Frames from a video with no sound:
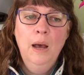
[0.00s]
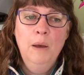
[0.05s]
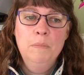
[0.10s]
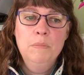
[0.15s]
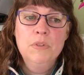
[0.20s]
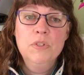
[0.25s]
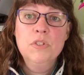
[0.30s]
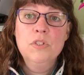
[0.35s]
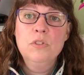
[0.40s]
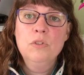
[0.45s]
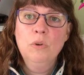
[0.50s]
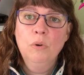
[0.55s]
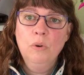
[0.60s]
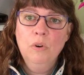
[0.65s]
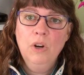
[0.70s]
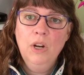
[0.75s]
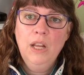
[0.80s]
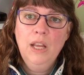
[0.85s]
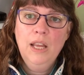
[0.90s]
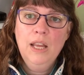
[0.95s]

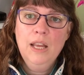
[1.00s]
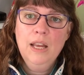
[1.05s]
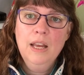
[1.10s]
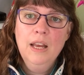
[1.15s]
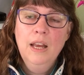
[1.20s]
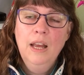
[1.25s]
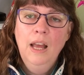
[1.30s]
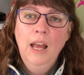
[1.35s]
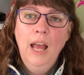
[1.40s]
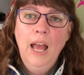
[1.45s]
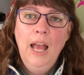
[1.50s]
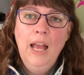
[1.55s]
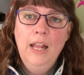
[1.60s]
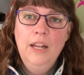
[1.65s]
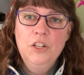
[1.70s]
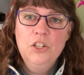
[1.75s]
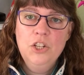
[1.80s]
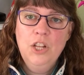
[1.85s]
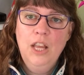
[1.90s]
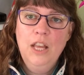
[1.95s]
story,
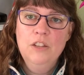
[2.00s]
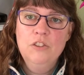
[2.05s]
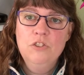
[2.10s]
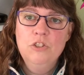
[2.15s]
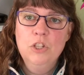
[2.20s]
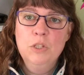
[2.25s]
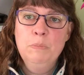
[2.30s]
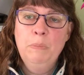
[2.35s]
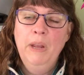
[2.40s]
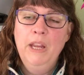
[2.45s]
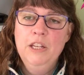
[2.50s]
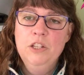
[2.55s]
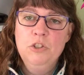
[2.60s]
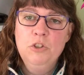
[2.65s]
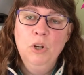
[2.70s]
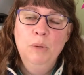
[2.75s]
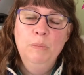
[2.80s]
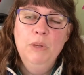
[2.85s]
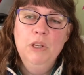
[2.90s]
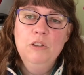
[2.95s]
and she has just paid
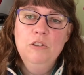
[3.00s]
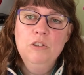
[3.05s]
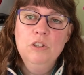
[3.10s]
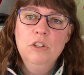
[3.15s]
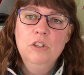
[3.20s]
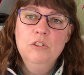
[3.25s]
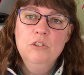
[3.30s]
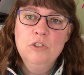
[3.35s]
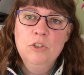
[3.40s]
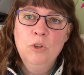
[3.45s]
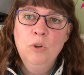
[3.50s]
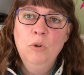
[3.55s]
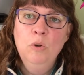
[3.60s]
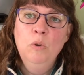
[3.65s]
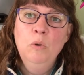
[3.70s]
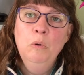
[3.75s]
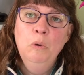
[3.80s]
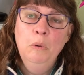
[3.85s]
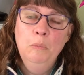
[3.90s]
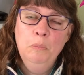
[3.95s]
tribute
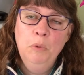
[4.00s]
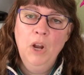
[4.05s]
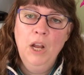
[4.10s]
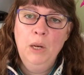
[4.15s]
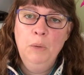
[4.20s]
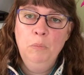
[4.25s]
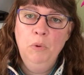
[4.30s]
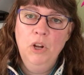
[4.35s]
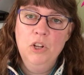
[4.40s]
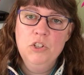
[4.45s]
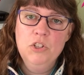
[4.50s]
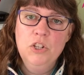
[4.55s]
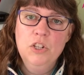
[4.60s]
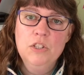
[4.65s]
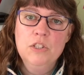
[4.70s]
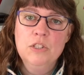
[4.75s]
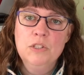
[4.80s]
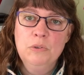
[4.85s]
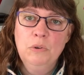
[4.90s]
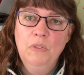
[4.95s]
to Pride and Prejudice
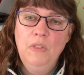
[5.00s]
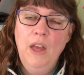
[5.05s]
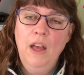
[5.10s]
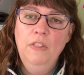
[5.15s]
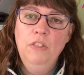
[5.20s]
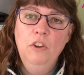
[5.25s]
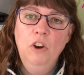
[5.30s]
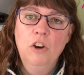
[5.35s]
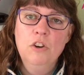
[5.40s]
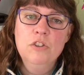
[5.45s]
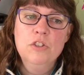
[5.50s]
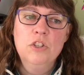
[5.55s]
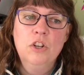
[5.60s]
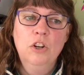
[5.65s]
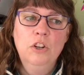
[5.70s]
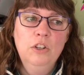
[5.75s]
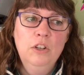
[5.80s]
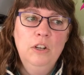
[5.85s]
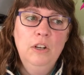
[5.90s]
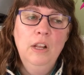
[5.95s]
through that. There are
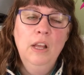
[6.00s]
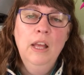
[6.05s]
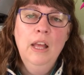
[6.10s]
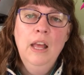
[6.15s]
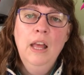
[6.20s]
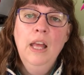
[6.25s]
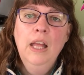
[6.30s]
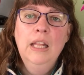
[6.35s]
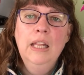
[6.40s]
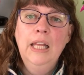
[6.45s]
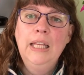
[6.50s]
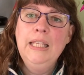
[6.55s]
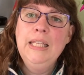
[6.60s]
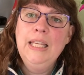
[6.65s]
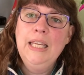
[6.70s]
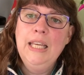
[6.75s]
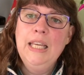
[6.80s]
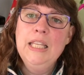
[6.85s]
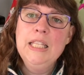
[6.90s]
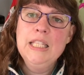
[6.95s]
certain like
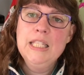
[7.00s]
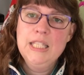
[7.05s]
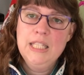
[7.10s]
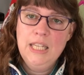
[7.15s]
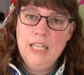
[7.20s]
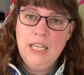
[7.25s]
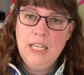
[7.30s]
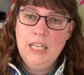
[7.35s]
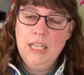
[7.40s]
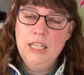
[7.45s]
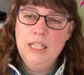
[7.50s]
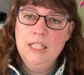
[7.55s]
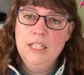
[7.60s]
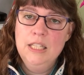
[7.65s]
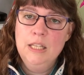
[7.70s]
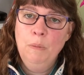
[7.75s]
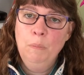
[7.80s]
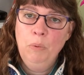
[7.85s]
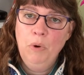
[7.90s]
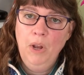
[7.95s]
key
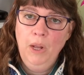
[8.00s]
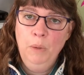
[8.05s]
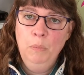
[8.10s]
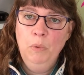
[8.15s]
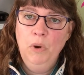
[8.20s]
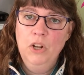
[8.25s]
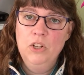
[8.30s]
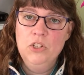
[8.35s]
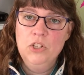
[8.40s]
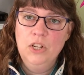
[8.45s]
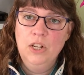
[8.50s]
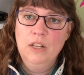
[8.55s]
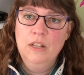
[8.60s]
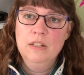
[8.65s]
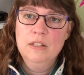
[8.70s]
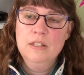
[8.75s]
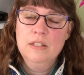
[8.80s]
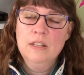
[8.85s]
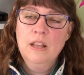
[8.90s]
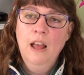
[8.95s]
scenes in Pride and
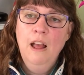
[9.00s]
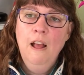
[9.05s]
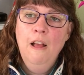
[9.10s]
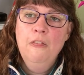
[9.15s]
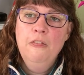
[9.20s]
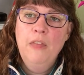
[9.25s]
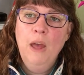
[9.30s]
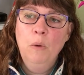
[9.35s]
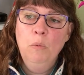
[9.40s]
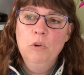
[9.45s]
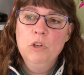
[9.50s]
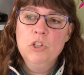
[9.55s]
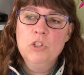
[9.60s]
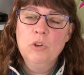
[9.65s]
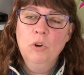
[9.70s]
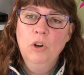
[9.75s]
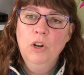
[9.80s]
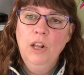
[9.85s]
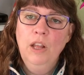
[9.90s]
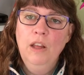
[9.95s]
Prejudice that were
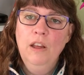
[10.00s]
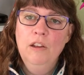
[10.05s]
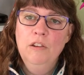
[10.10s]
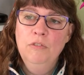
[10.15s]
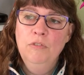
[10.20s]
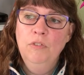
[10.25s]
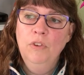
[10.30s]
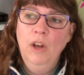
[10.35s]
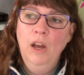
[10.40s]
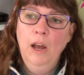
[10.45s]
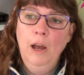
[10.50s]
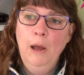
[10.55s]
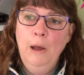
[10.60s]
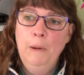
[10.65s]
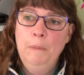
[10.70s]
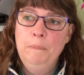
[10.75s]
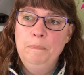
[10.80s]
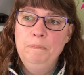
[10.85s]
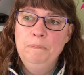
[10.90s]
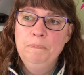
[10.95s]
sort of,
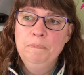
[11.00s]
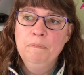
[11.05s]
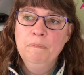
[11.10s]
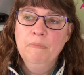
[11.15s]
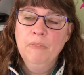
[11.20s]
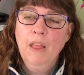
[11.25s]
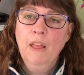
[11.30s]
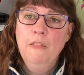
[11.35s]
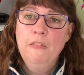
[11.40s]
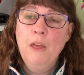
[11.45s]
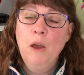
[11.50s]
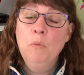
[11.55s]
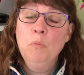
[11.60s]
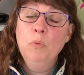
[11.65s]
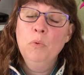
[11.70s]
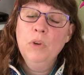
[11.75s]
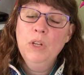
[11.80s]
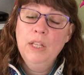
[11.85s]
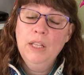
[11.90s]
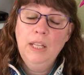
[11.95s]
that
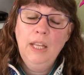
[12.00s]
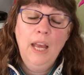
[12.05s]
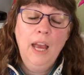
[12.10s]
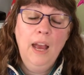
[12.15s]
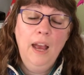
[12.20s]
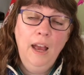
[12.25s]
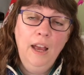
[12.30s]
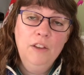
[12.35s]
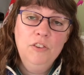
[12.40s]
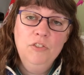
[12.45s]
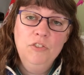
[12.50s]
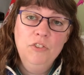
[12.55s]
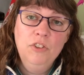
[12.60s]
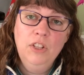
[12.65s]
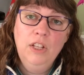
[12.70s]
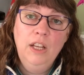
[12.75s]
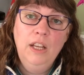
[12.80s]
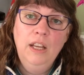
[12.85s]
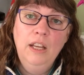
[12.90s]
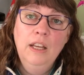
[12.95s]
really
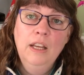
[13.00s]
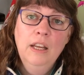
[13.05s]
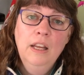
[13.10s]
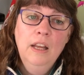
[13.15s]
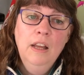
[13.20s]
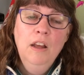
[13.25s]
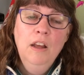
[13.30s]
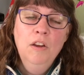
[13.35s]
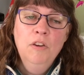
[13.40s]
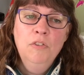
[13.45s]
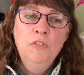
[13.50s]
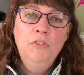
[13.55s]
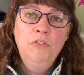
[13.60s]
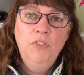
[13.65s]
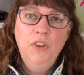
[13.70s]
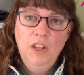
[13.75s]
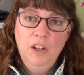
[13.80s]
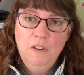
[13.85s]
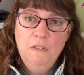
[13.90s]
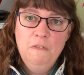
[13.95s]
actually
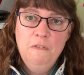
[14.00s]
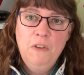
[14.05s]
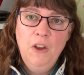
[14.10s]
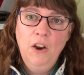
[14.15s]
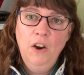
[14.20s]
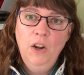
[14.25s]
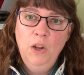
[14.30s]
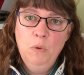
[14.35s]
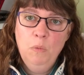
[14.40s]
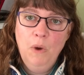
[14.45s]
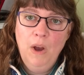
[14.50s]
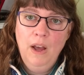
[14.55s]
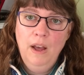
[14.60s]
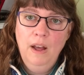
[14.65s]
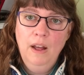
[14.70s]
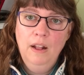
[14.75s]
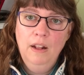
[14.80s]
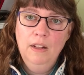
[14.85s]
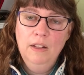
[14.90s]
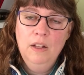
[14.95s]
fit very
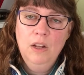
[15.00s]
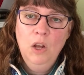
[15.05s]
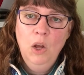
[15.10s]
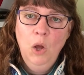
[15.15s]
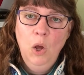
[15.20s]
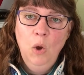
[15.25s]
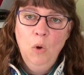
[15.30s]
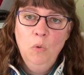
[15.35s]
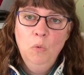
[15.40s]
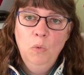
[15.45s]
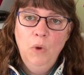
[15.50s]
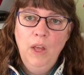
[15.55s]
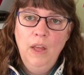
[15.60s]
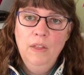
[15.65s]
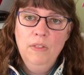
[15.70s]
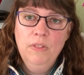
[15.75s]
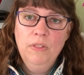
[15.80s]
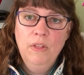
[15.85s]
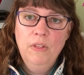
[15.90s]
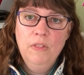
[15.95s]
well
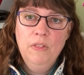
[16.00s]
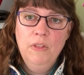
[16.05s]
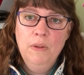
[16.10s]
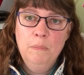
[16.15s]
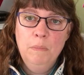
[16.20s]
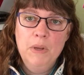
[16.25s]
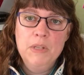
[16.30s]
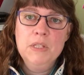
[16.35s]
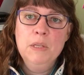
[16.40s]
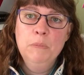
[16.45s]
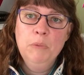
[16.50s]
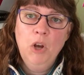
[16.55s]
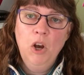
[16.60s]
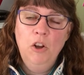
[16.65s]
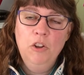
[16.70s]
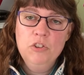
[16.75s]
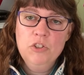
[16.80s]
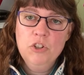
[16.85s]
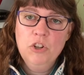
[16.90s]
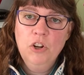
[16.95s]
with the Muslim
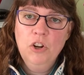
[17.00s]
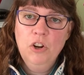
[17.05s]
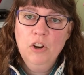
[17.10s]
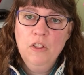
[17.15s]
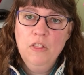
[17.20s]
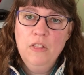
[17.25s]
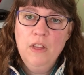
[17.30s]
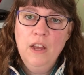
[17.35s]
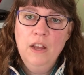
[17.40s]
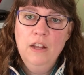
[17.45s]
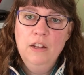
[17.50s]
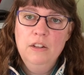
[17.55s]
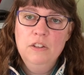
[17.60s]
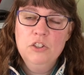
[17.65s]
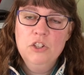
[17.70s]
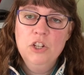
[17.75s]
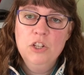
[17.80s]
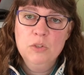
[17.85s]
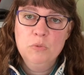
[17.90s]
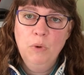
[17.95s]
culture that
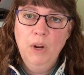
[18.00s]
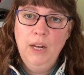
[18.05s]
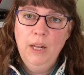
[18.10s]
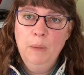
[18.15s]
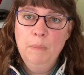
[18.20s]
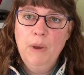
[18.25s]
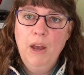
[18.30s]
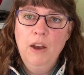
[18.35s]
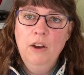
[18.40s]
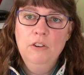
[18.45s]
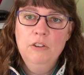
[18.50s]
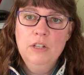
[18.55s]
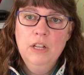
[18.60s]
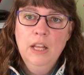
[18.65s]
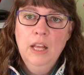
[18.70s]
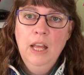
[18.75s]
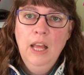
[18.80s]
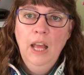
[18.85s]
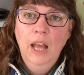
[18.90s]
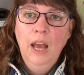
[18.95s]
she's writing about
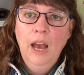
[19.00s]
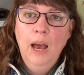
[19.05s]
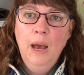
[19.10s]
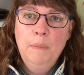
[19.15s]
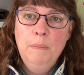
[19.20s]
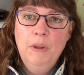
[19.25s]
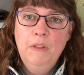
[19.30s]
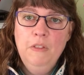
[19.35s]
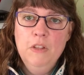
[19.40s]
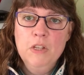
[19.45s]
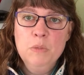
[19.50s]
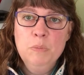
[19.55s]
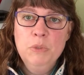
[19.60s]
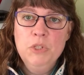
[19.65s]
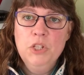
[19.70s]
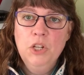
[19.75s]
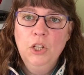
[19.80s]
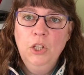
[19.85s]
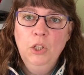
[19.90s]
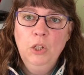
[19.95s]
in this
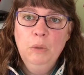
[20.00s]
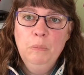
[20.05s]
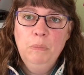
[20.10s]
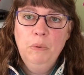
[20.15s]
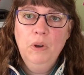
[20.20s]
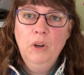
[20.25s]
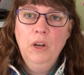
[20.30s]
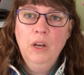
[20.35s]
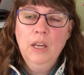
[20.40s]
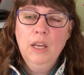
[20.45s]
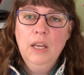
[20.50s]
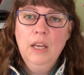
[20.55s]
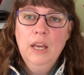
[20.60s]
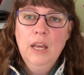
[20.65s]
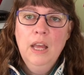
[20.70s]
particular book.